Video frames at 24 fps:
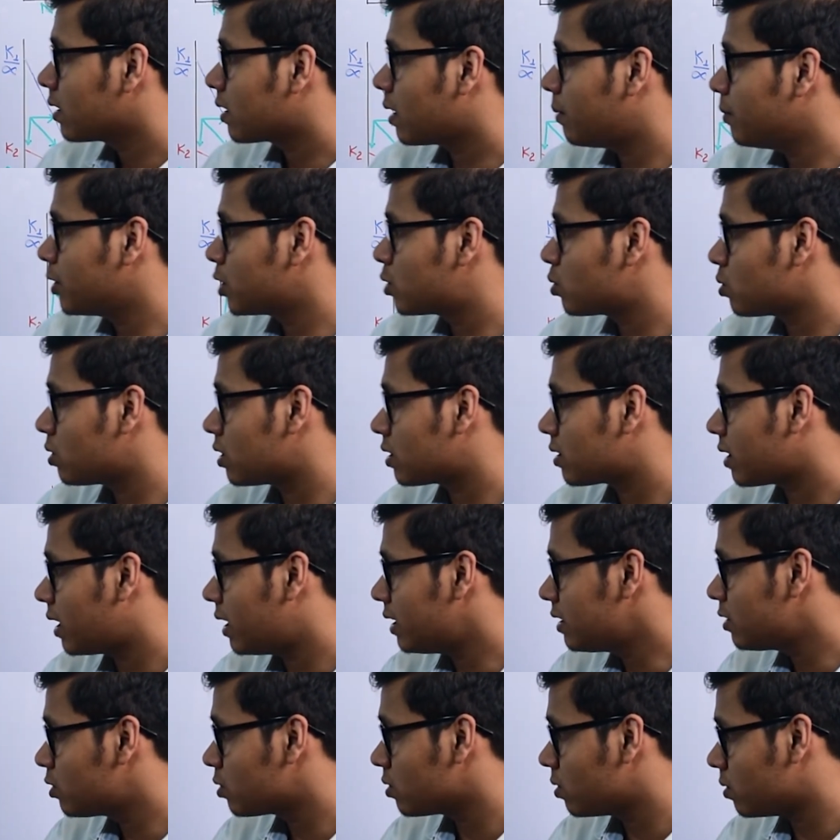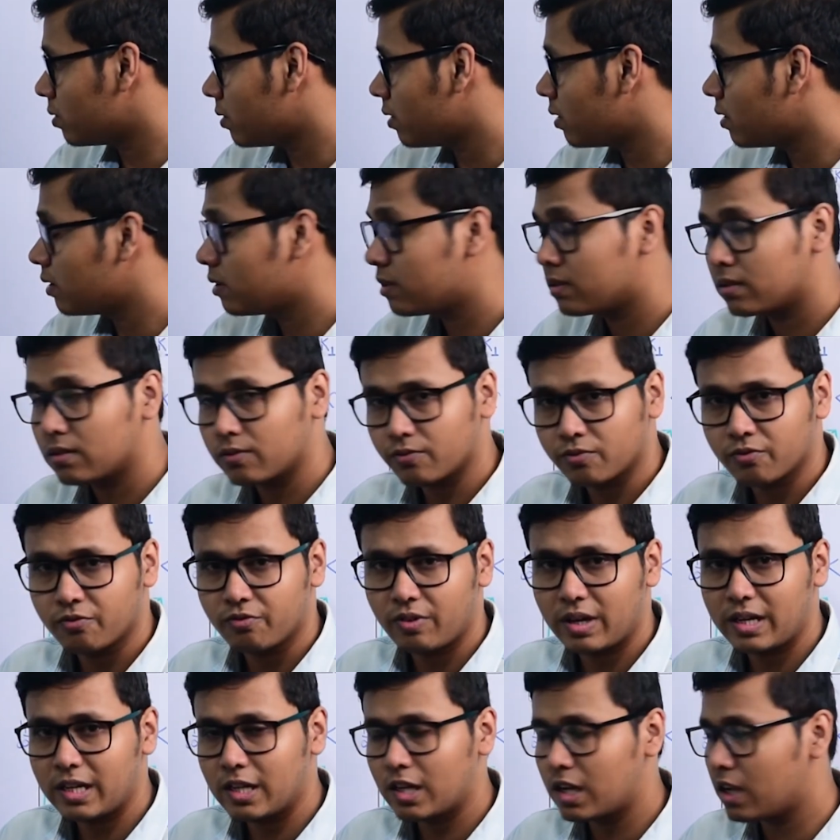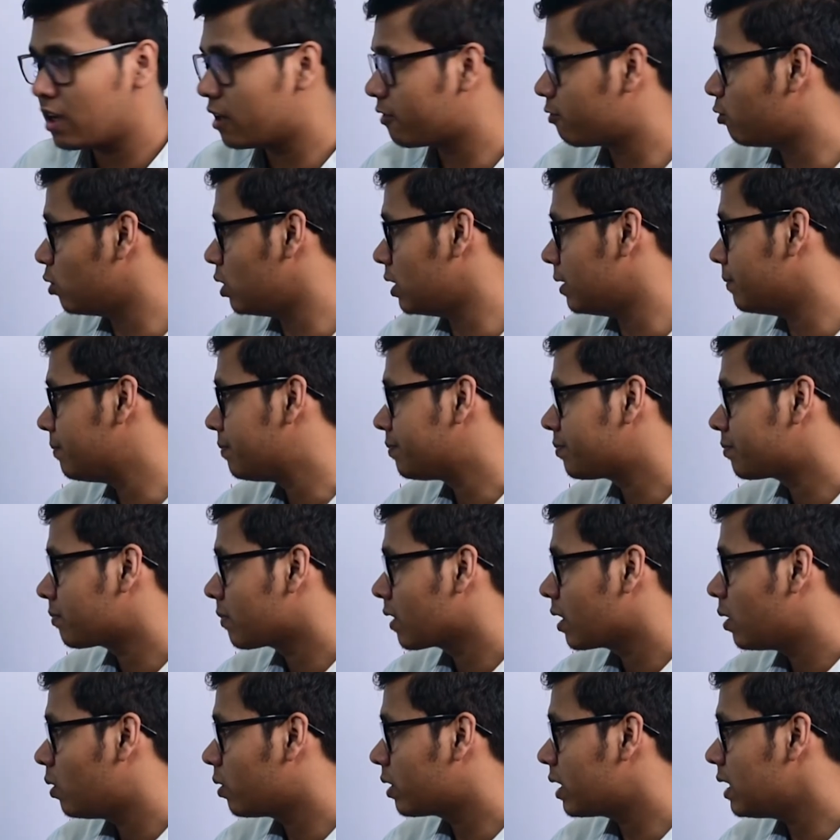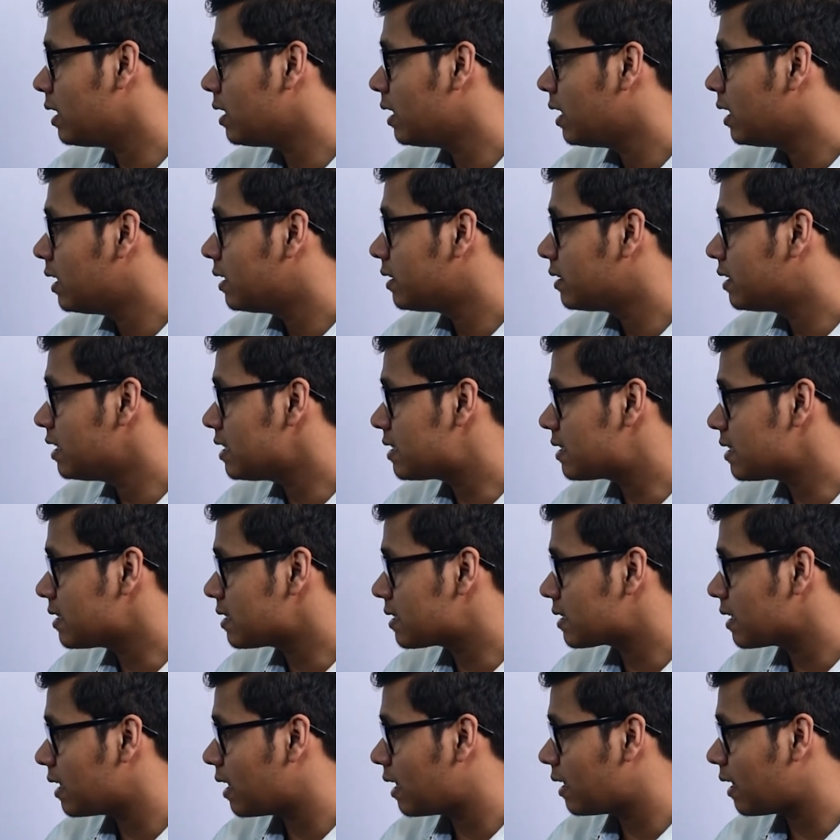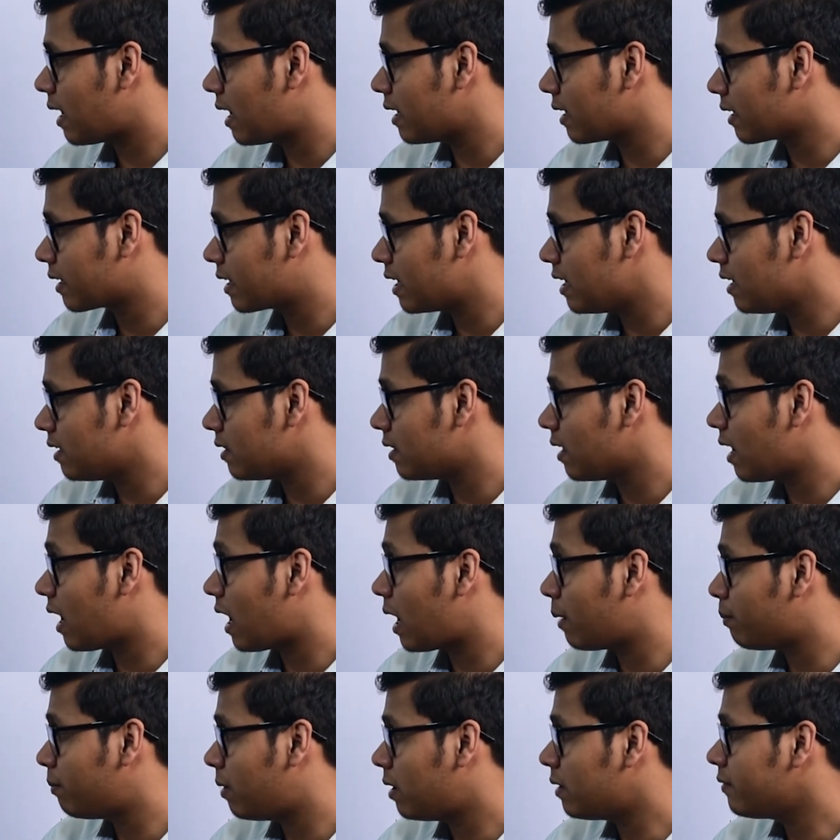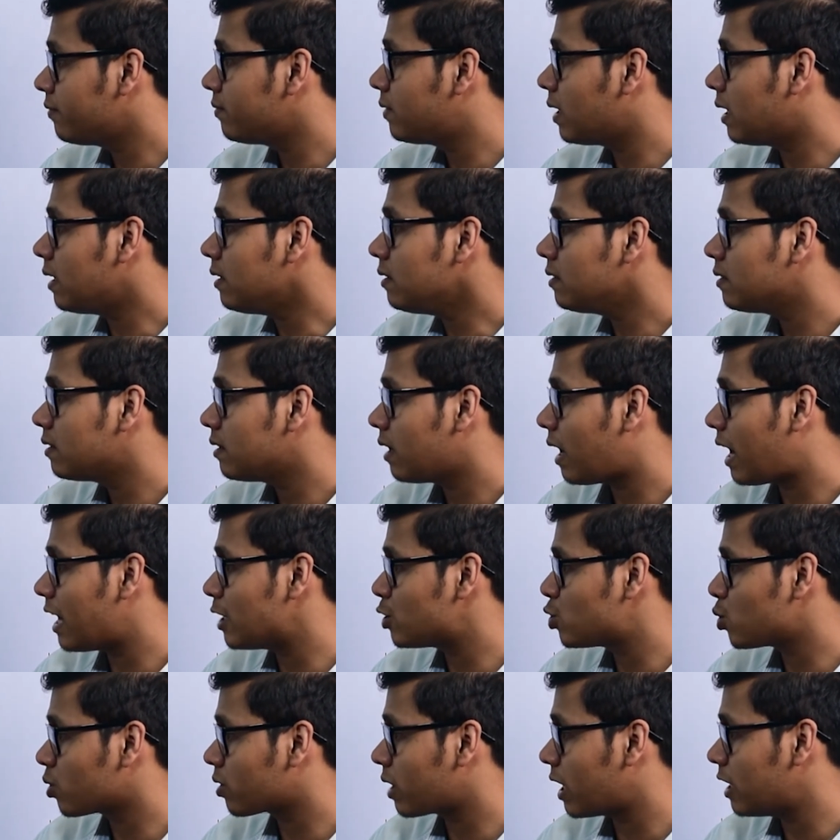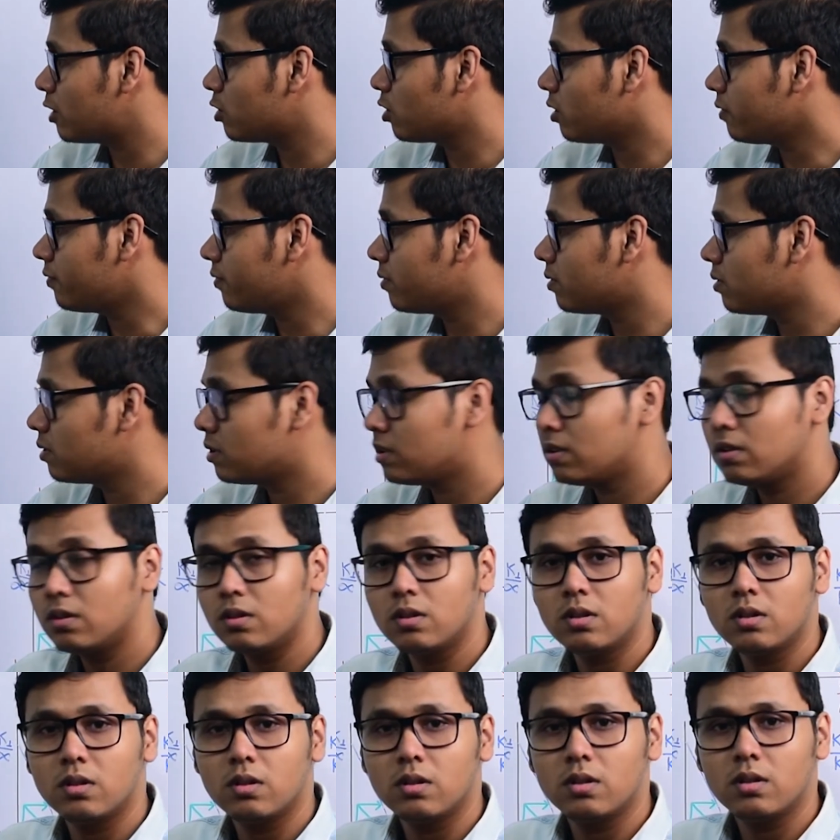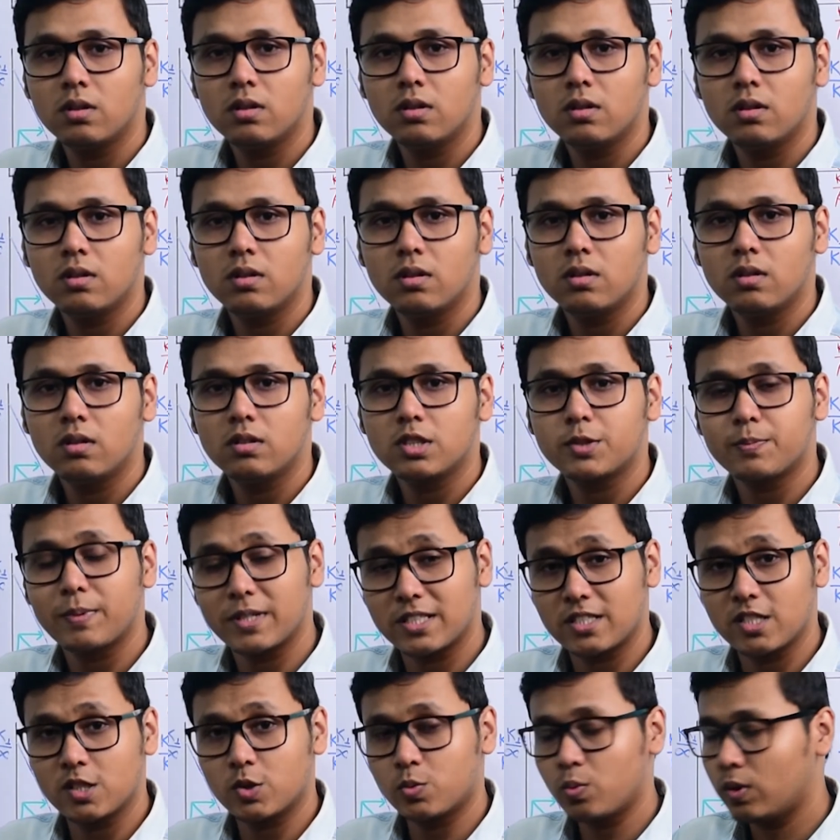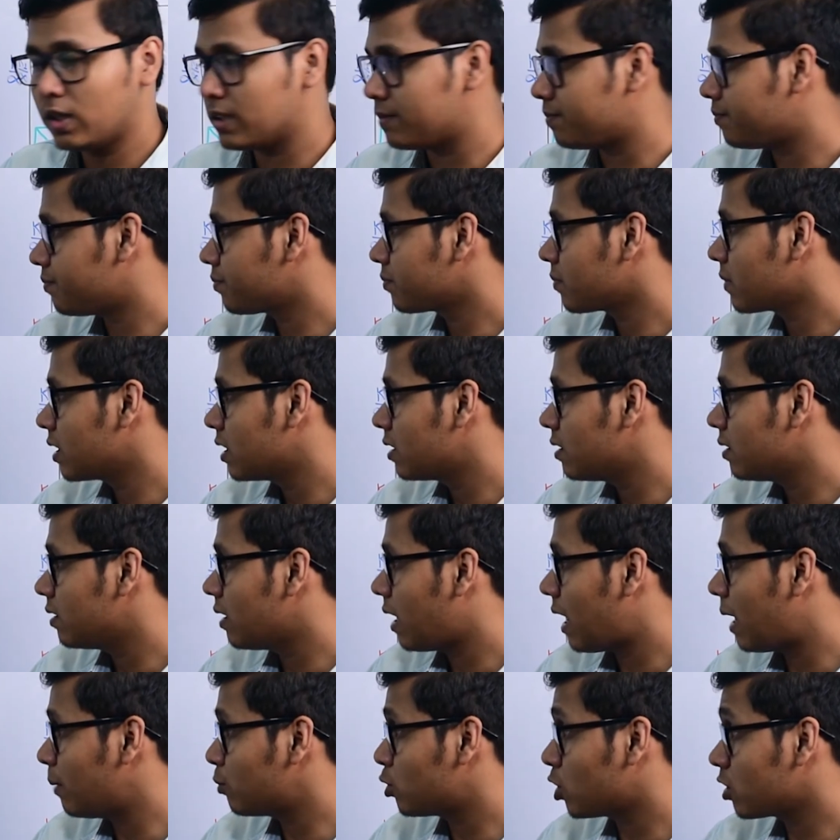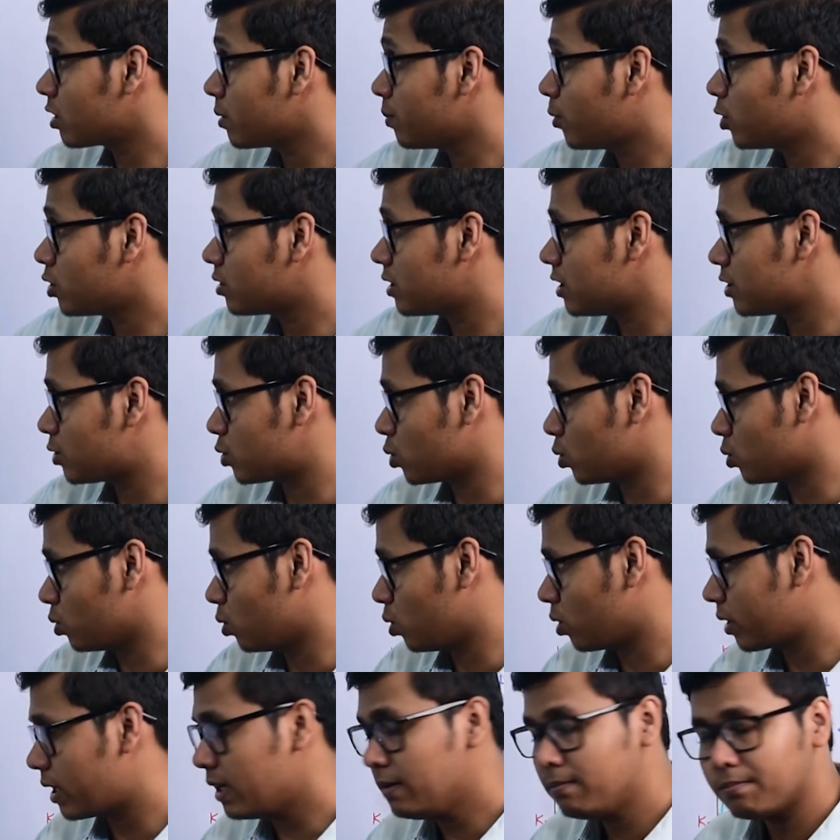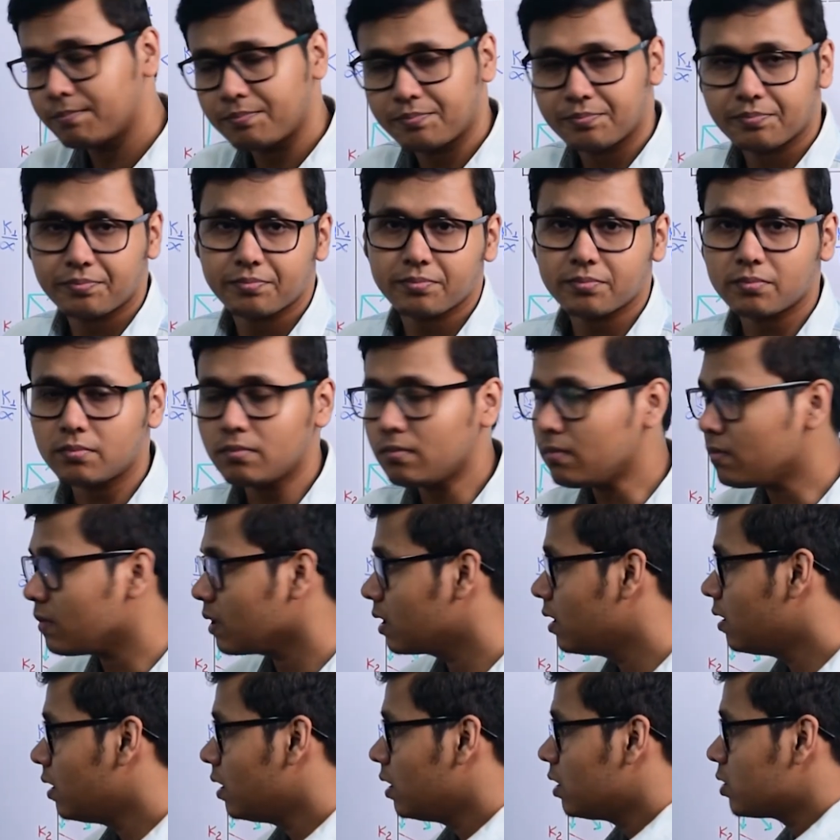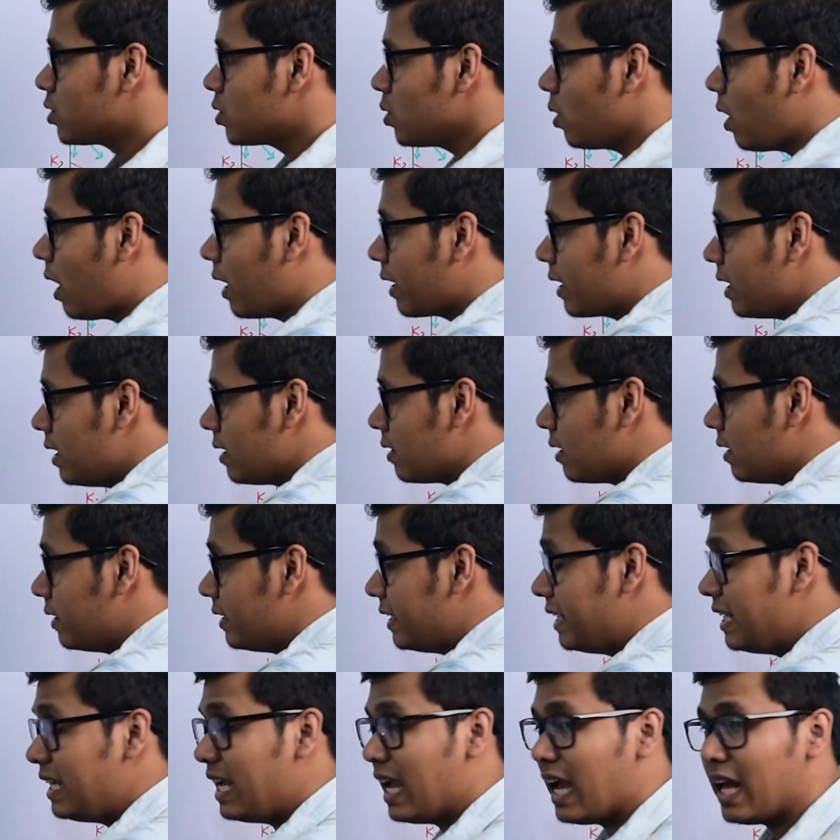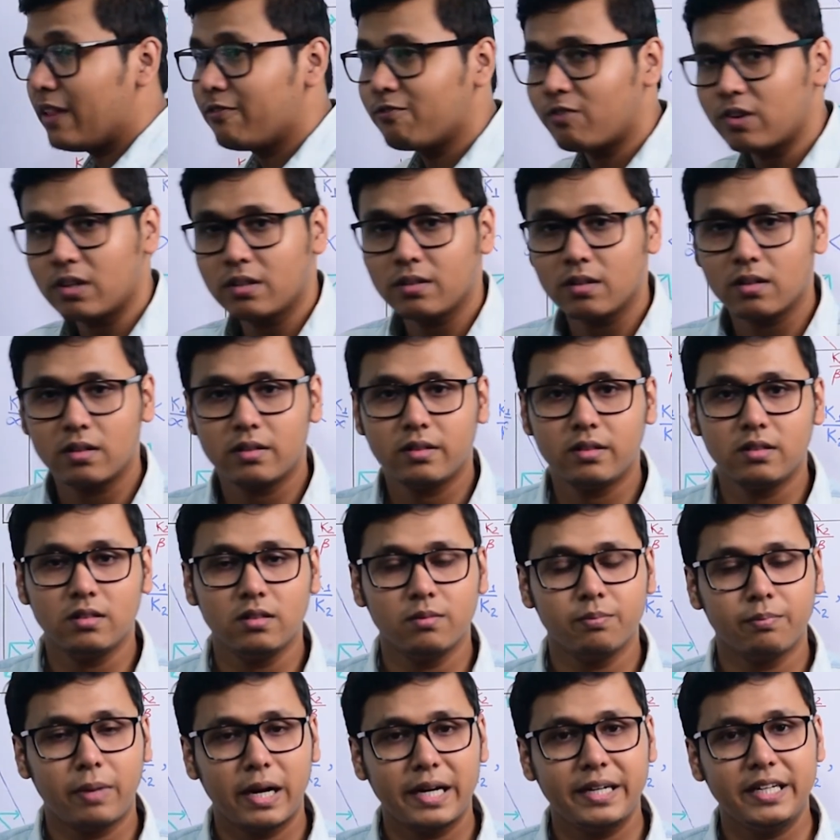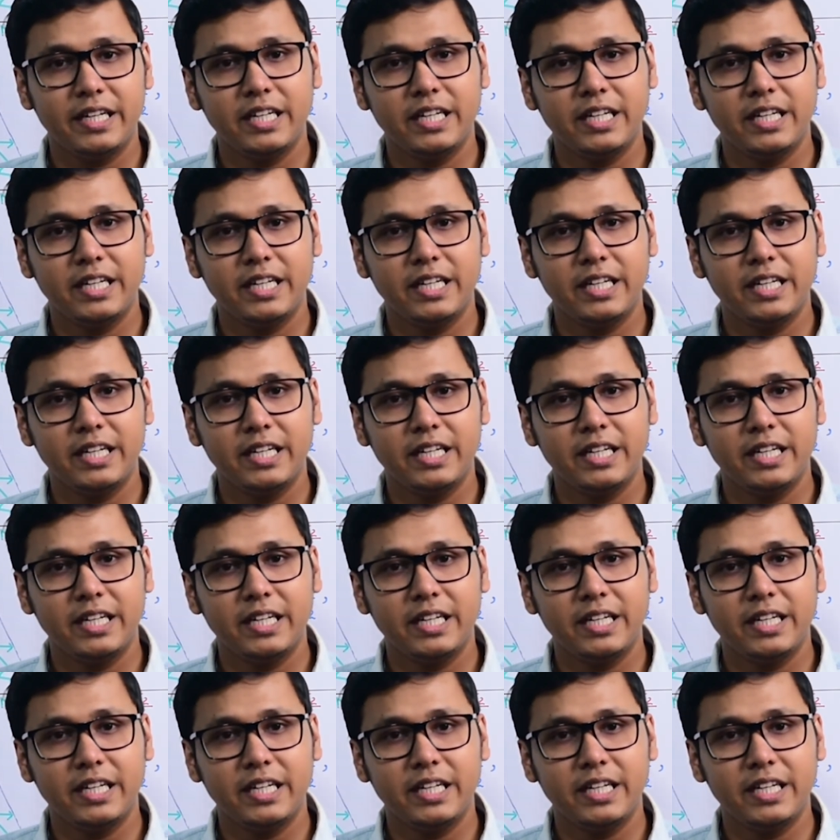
Coming to the third zone, very carefully. Okay, this is again above the isocline of species one. I'm talking about this zone. Okay, so again d n one by